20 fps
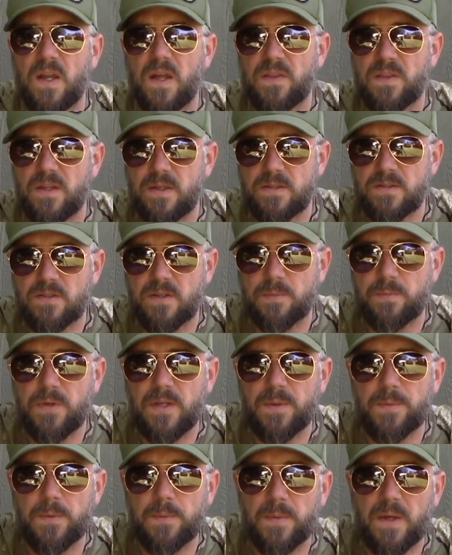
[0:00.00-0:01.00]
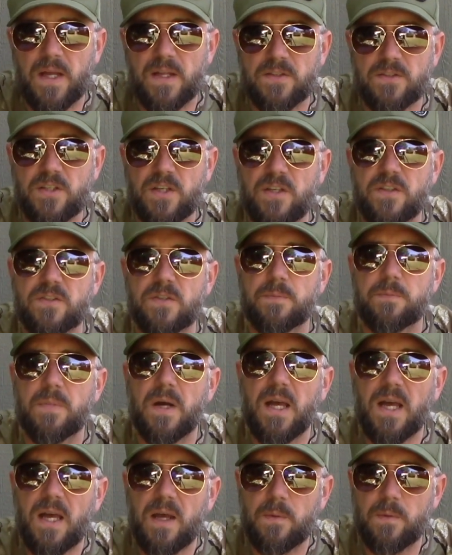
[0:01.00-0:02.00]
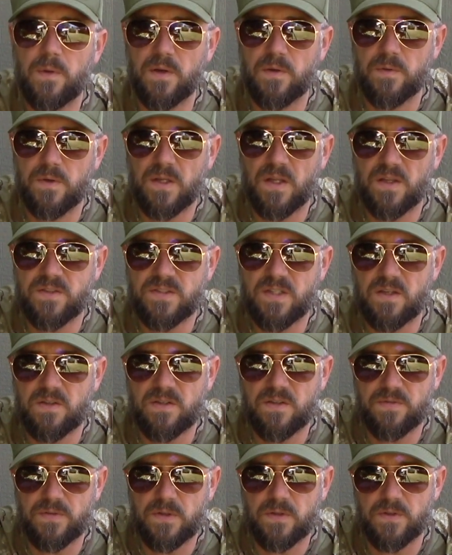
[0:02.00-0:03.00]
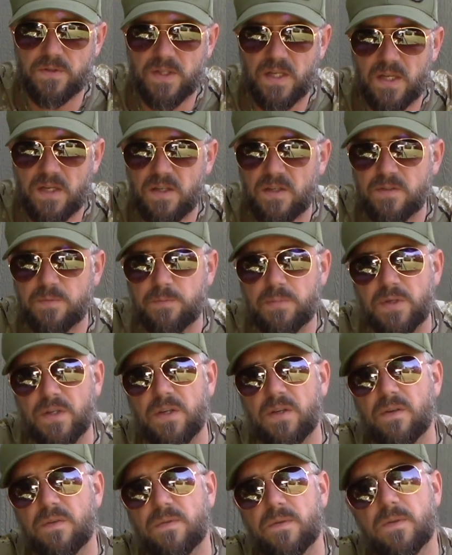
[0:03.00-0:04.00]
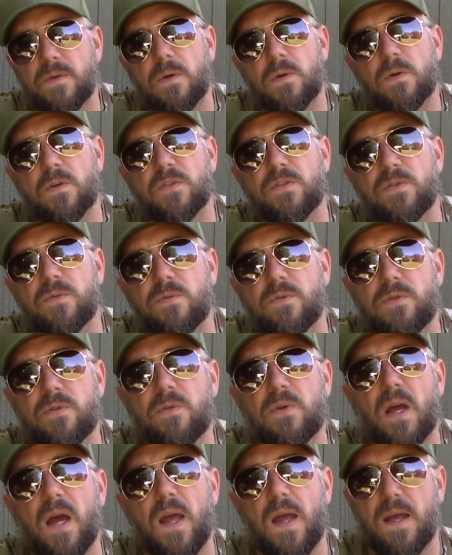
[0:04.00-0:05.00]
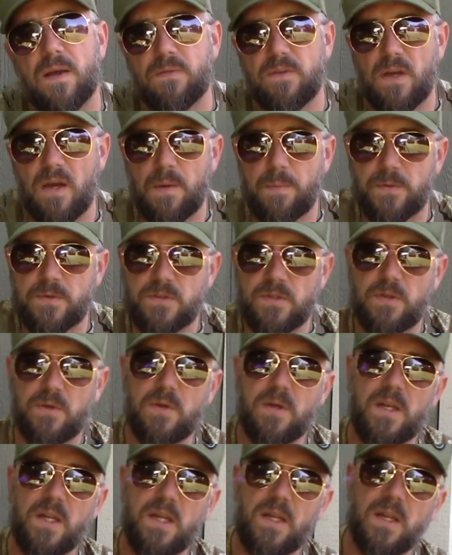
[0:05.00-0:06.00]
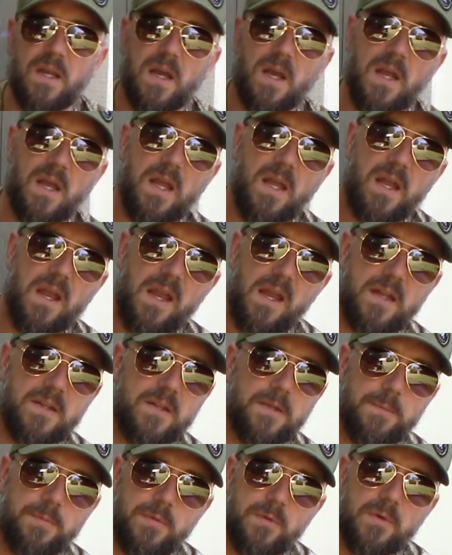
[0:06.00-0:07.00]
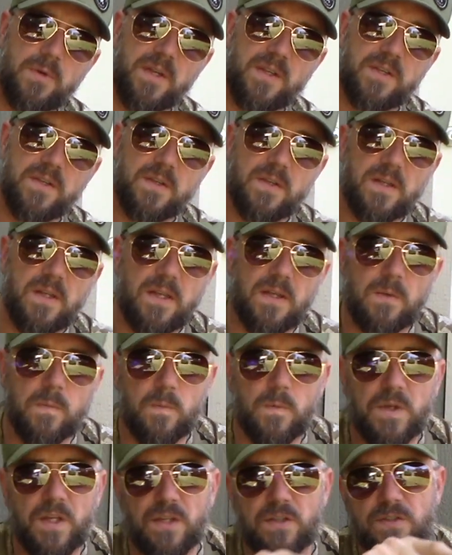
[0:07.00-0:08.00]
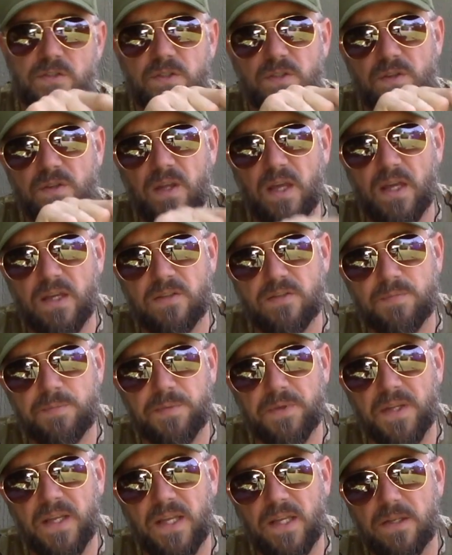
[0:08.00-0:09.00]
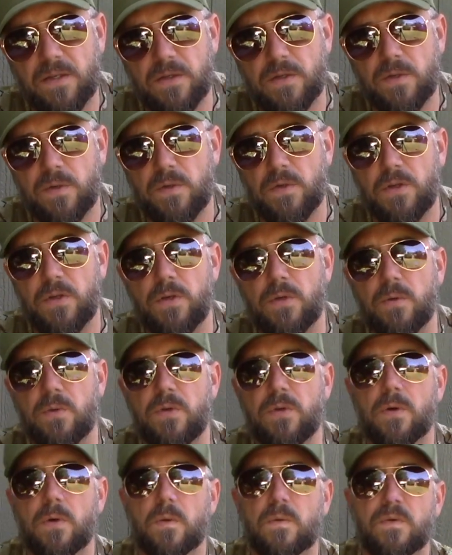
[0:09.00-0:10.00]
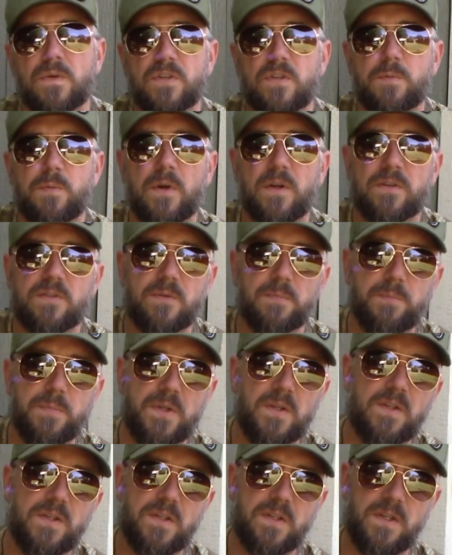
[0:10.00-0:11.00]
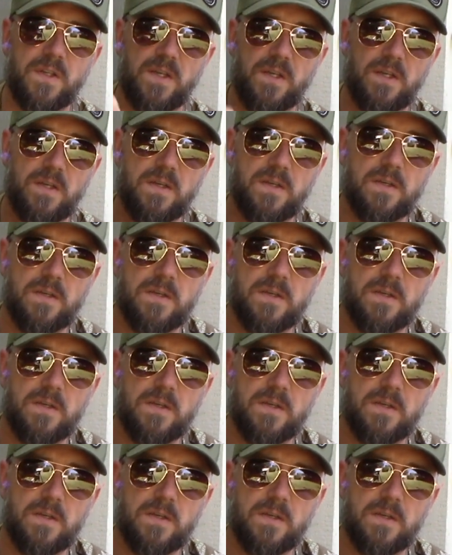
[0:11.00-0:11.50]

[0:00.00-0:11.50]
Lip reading: I think some people might change their mind when they realize how difficult that is, but of course you do not have the opportunity at the point at which they explain to you your responsibility.